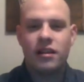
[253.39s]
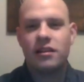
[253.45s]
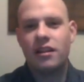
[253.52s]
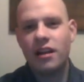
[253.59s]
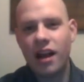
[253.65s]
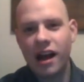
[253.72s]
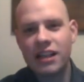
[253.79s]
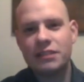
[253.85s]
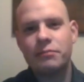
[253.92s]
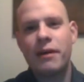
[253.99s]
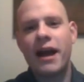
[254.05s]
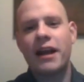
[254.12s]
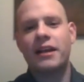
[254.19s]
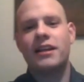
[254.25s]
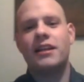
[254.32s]
The last
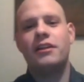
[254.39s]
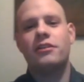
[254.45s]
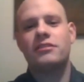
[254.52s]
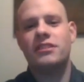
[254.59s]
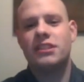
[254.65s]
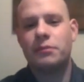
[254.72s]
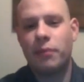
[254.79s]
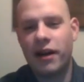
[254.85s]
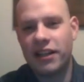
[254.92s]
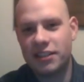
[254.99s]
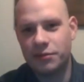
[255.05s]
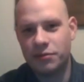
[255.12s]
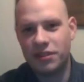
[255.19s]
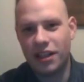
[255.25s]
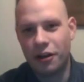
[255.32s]
man cannot despise
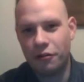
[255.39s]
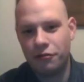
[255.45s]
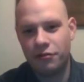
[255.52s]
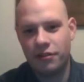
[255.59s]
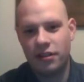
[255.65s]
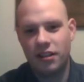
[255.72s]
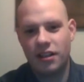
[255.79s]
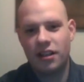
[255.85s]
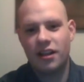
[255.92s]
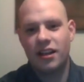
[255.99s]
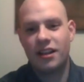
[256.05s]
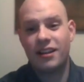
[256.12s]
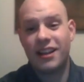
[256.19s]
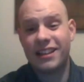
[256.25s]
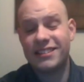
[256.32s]
himself.
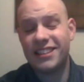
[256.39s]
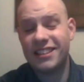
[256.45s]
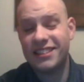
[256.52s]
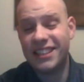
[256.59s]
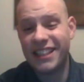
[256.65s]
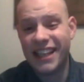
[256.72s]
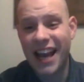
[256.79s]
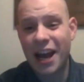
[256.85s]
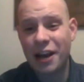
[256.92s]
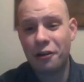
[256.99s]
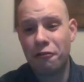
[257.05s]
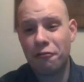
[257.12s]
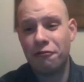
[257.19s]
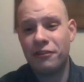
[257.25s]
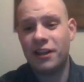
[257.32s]
That is, he
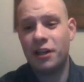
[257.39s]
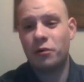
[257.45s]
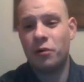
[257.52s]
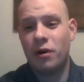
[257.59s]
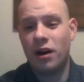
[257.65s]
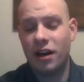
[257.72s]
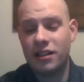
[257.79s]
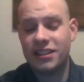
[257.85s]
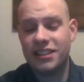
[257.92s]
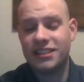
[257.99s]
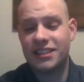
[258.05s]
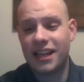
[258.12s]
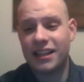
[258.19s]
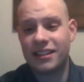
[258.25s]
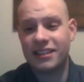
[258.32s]
cannot feel or
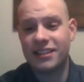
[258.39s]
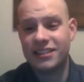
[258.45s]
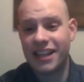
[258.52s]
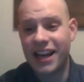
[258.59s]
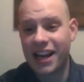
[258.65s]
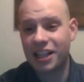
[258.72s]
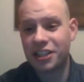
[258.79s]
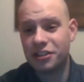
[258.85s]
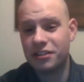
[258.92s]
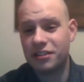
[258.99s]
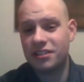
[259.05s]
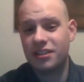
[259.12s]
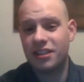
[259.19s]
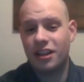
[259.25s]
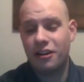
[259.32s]
understand that his
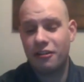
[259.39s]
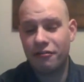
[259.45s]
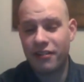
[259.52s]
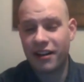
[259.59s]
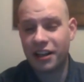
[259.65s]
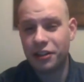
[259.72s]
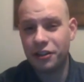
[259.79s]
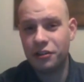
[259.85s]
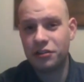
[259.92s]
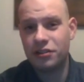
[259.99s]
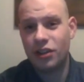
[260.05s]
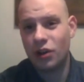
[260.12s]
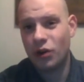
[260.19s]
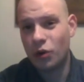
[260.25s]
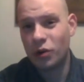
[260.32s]
actions,
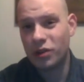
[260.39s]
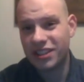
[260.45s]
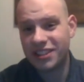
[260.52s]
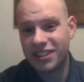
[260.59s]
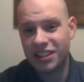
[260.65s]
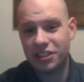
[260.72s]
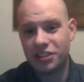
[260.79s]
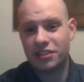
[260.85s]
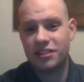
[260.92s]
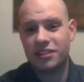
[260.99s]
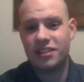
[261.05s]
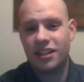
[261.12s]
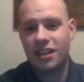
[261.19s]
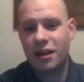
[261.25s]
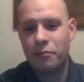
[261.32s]
values, or
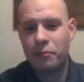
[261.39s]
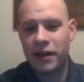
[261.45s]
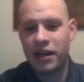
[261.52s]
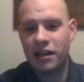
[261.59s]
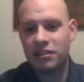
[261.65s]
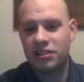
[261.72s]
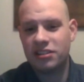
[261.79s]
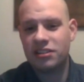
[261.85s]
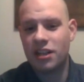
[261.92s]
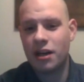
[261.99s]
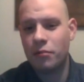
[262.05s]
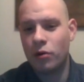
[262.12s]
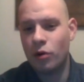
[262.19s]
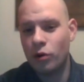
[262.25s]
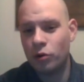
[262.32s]
decisions may under
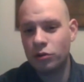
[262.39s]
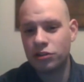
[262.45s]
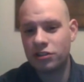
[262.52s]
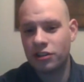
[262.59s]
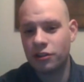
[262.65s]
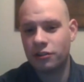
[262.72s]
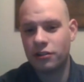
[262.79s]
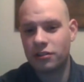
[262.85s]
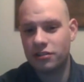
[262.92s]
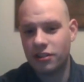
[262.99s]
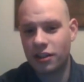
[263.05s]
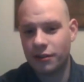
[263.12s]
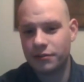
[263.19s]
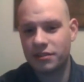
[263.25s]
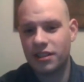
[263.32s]
some or all
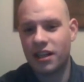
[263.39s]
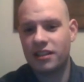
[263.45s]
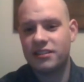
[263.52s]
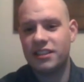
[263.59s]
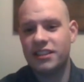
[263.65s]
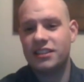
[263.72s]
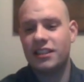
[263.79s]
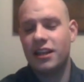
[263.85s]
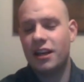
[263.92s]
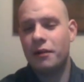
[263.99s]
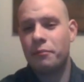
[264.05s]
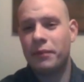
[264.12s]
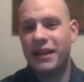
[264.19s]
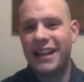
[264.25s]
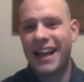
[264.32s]
circumstances
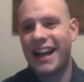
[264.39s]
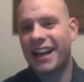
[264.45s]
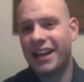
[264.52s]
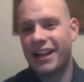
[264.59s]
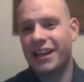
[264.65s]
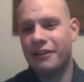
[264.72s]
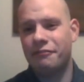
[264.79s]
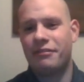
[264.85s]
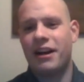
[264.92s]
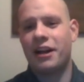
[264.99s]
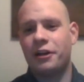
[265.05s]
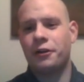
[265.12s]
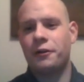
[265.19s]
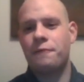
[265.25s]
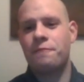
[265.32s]
be lacking in
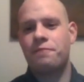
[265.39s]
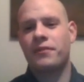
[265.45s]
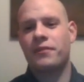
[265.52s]
value.